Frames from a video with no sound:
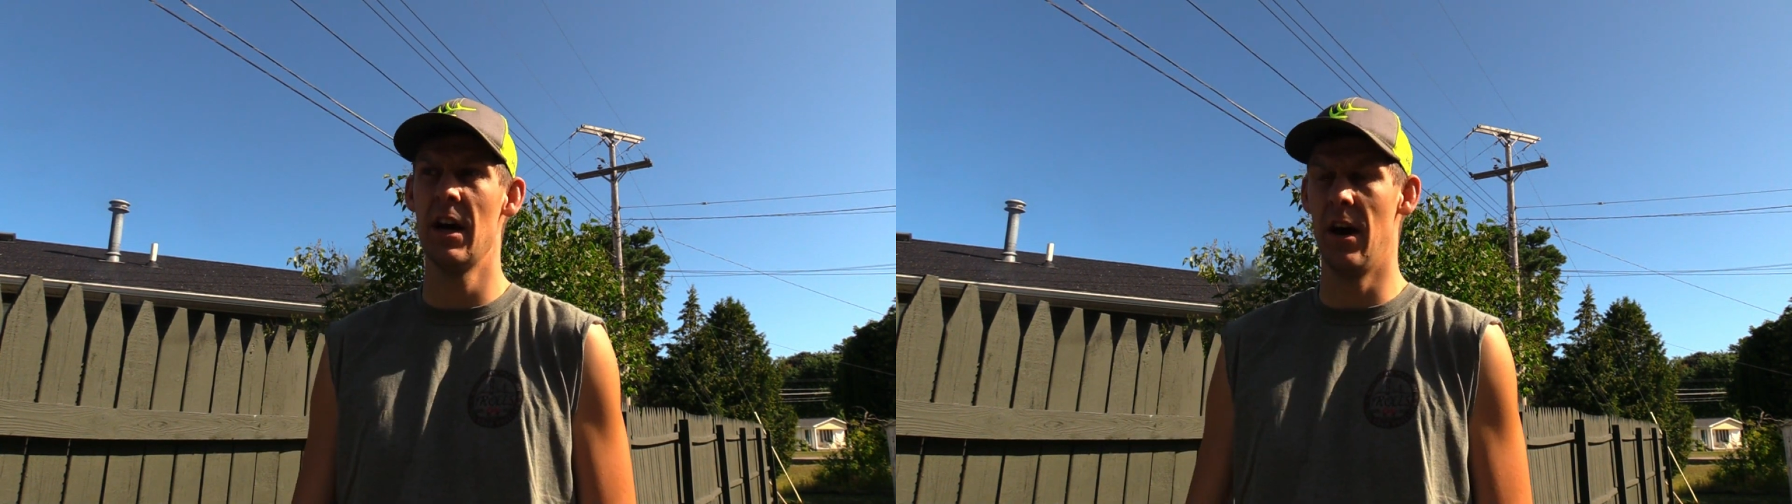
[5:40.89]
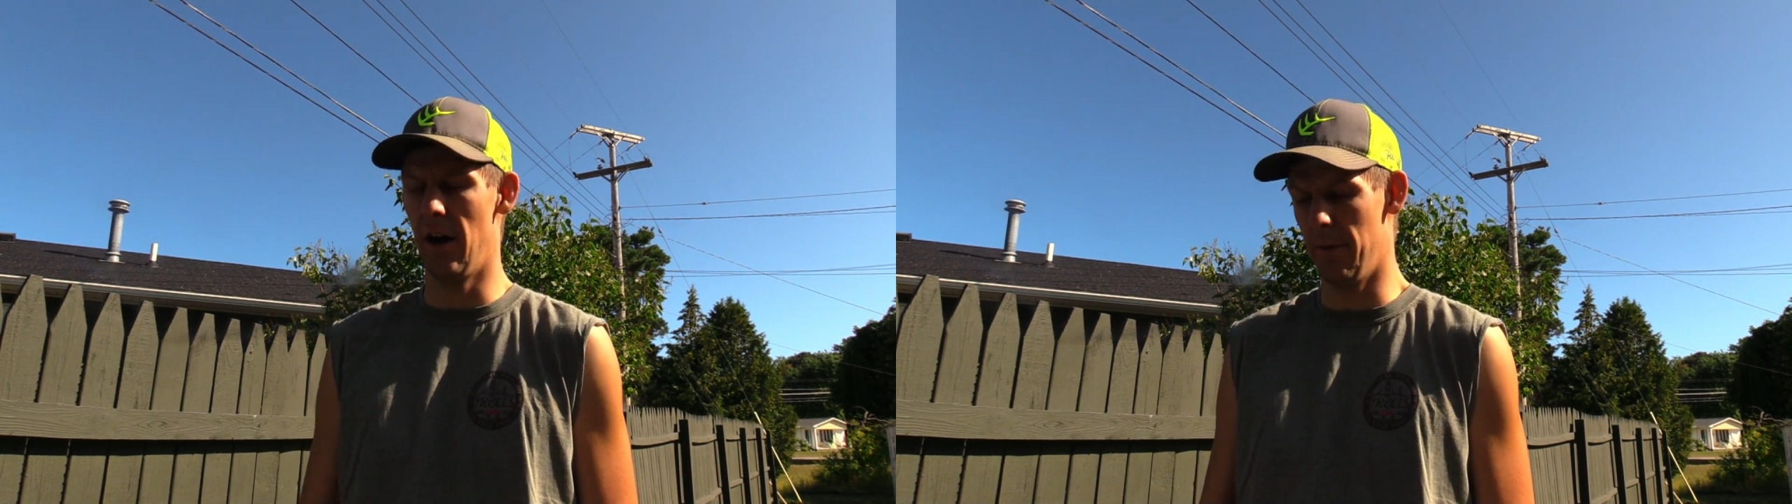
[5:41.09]

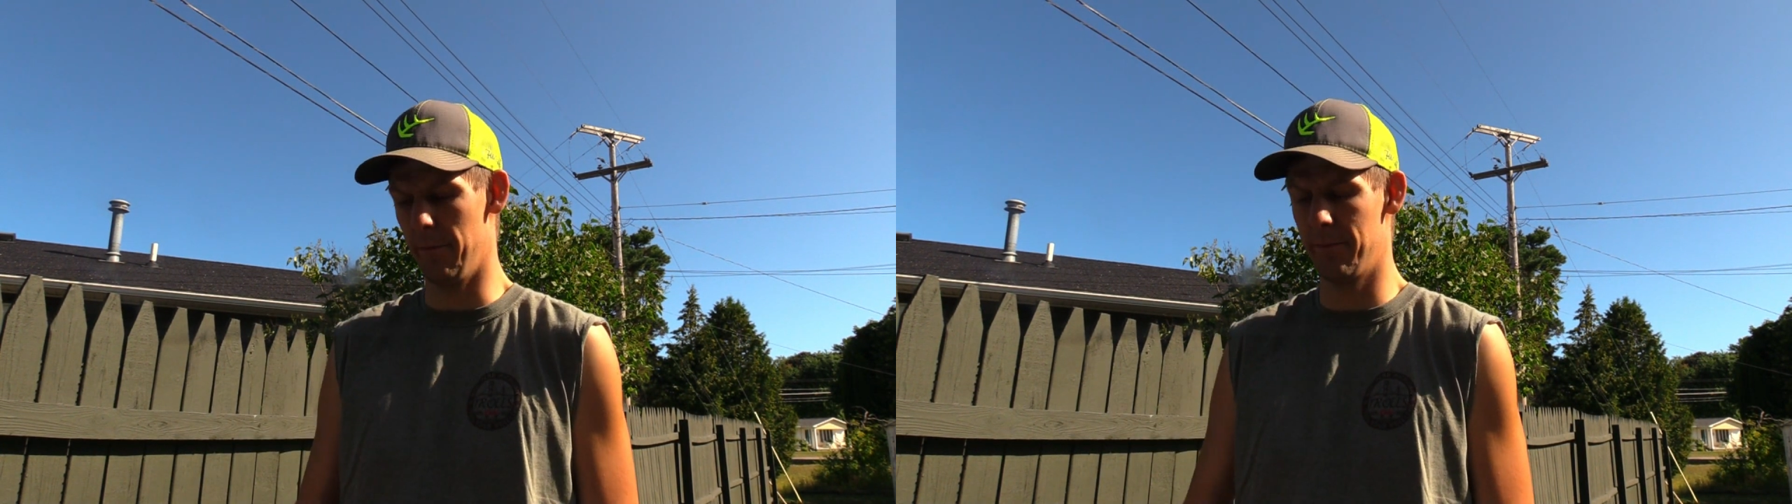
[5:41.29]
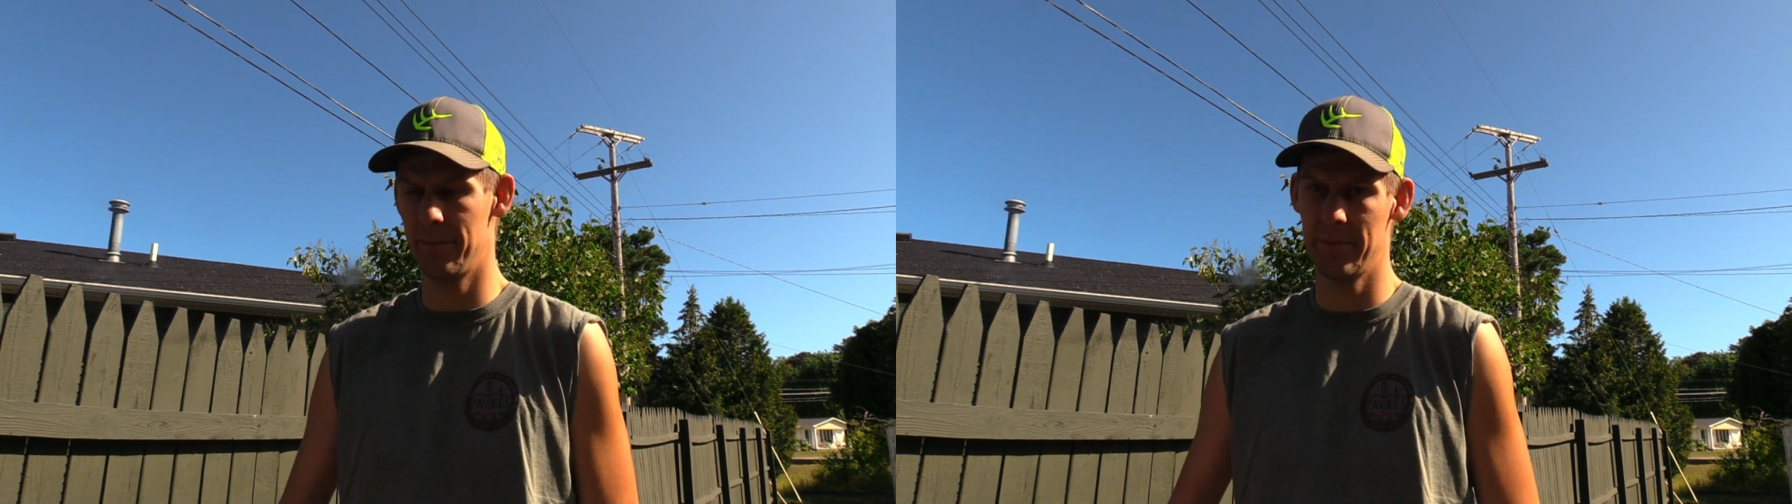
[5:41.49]

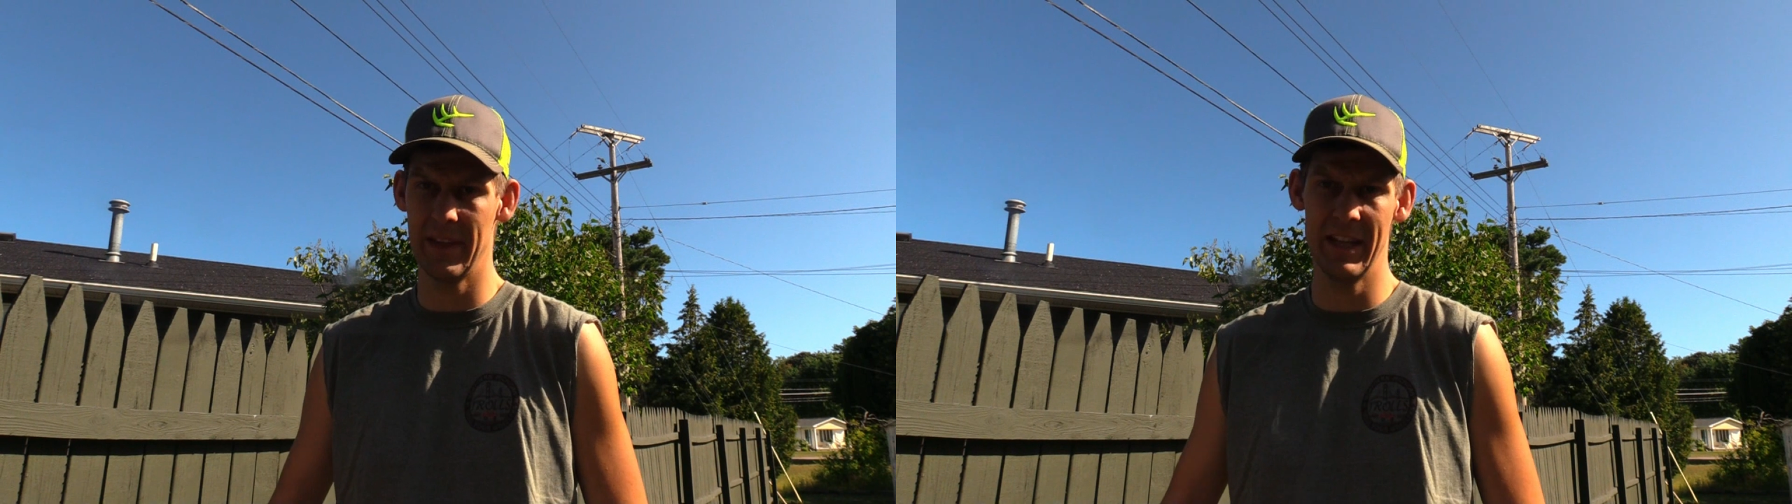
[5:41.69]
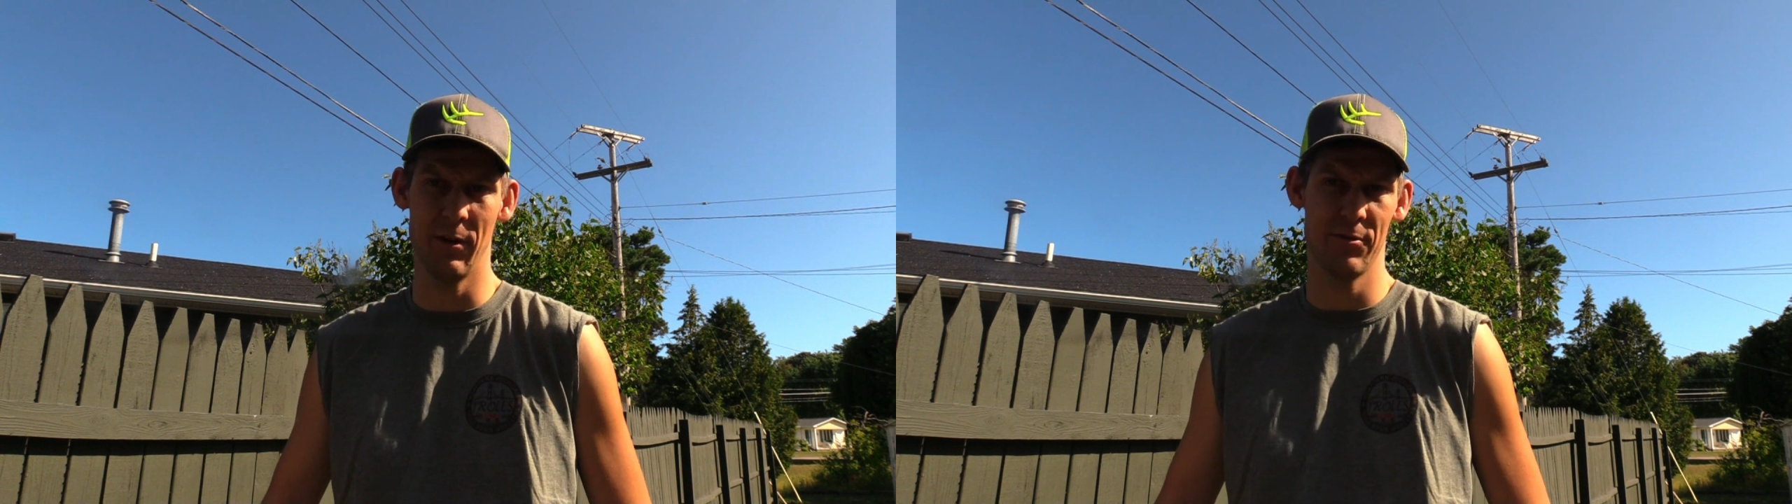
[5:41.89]

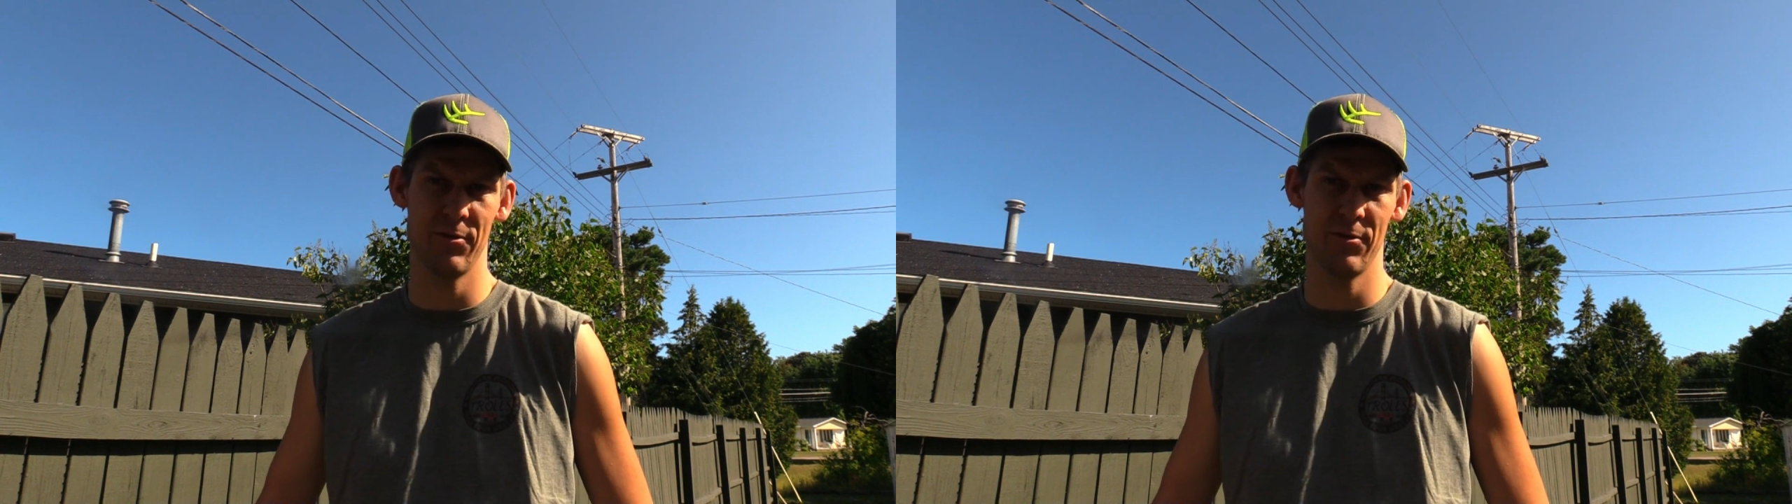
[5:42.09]
You know,